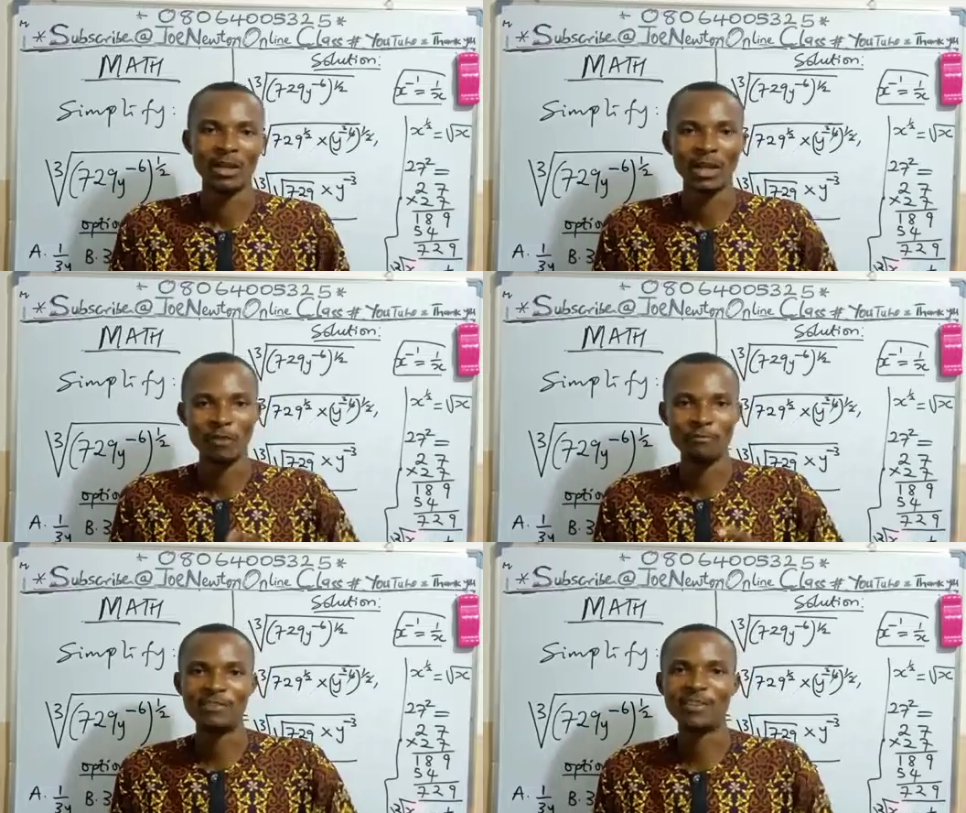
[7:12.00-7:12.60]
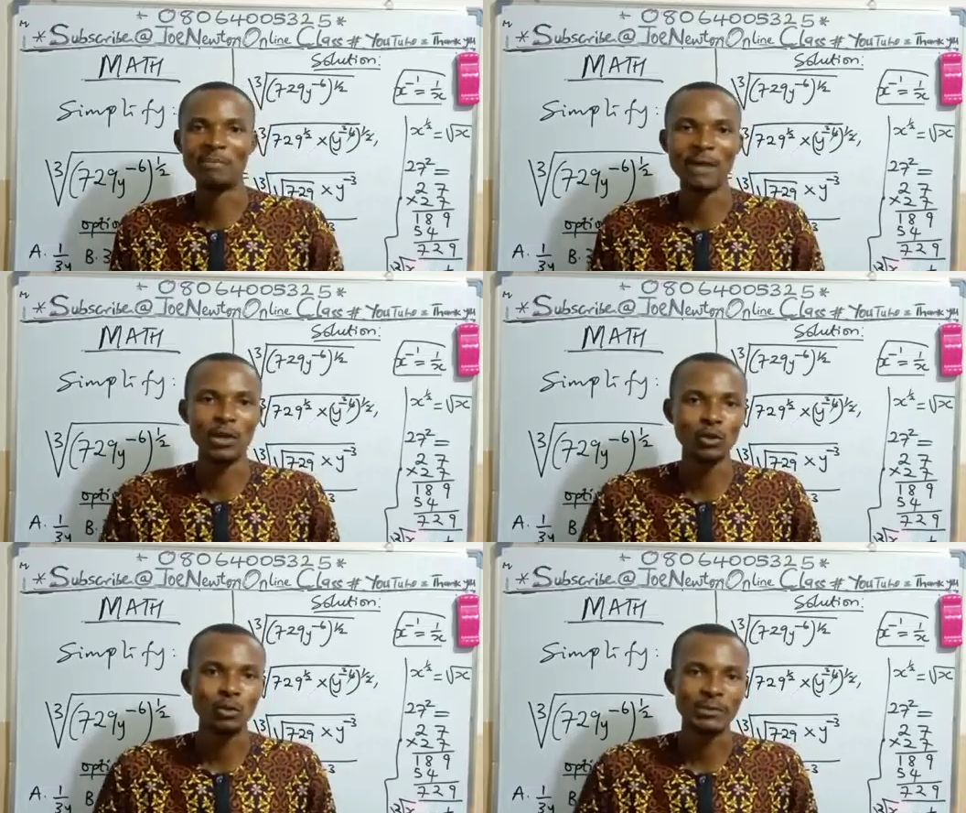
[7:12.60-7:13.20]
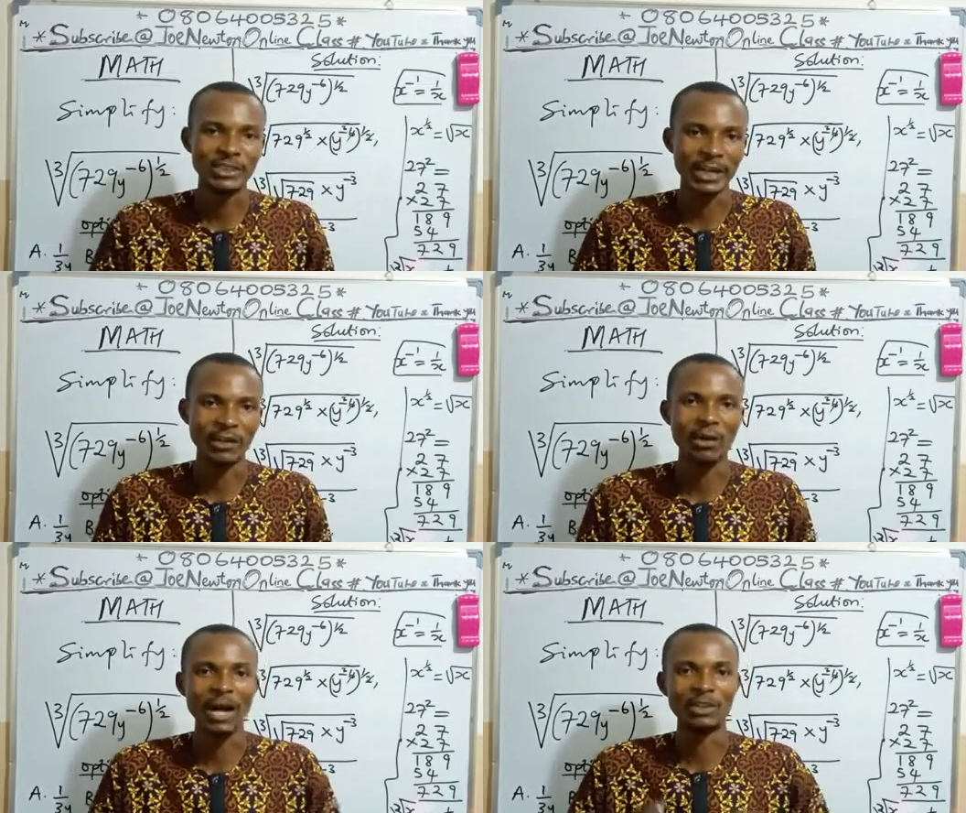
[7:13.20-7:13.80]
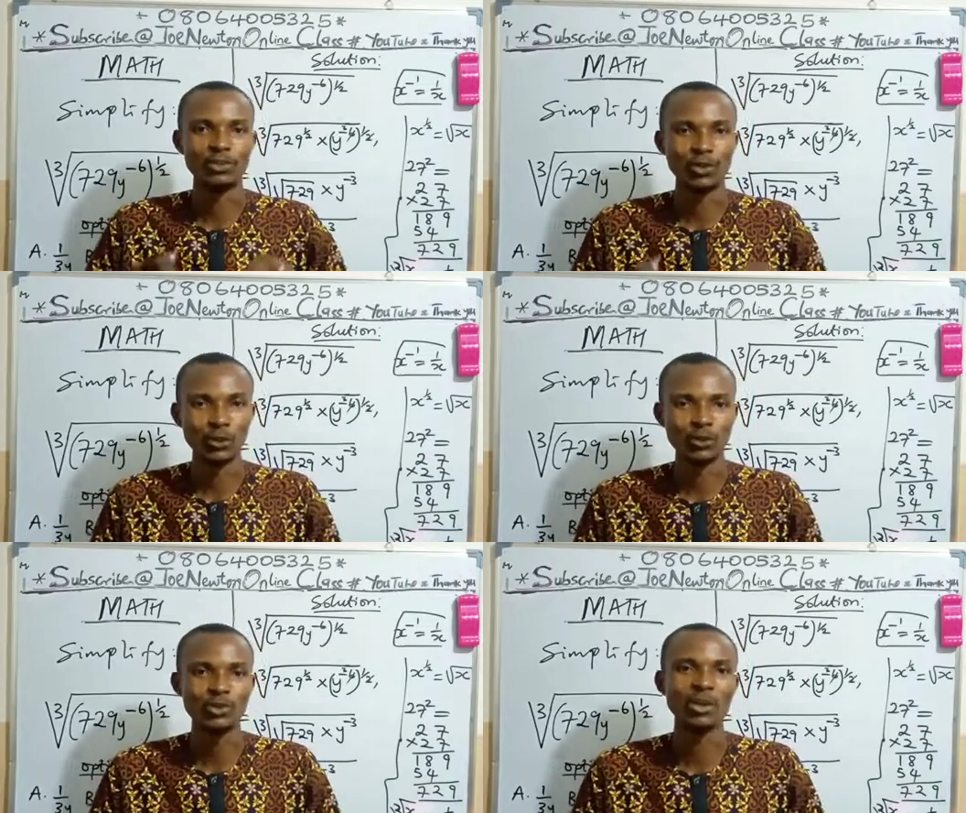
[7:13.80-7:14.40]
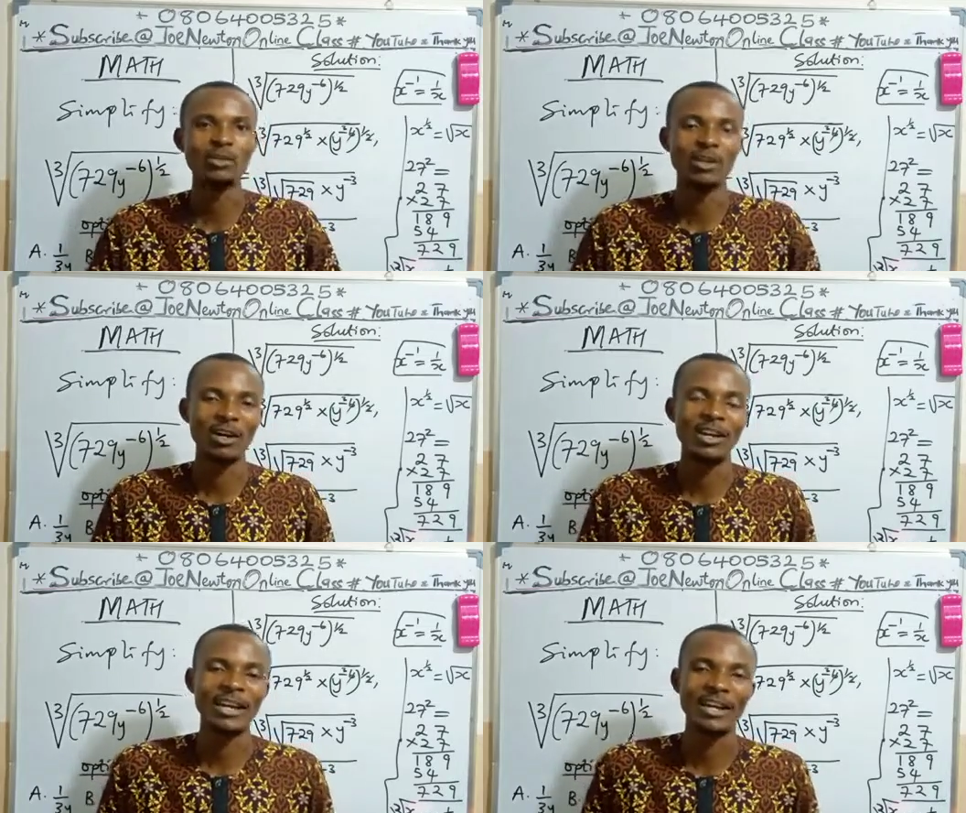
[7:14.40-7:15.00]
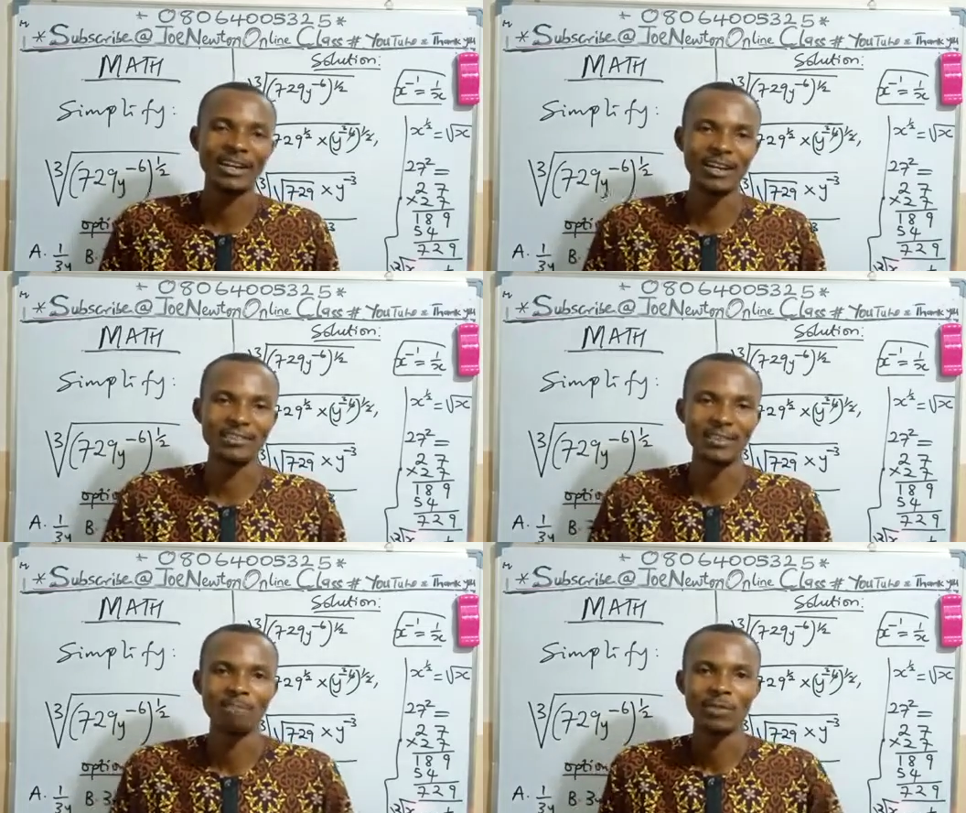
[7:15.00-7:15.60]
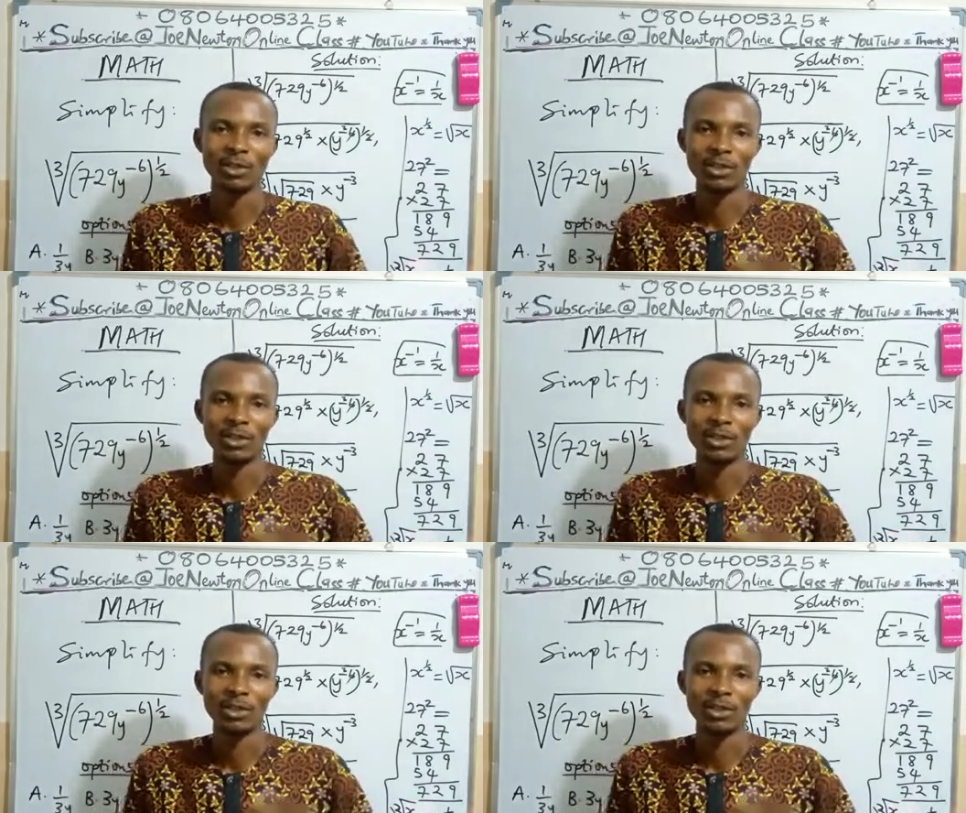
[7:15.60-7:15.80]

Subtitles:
then visit my YouTube channel at Joe Newton Online Class.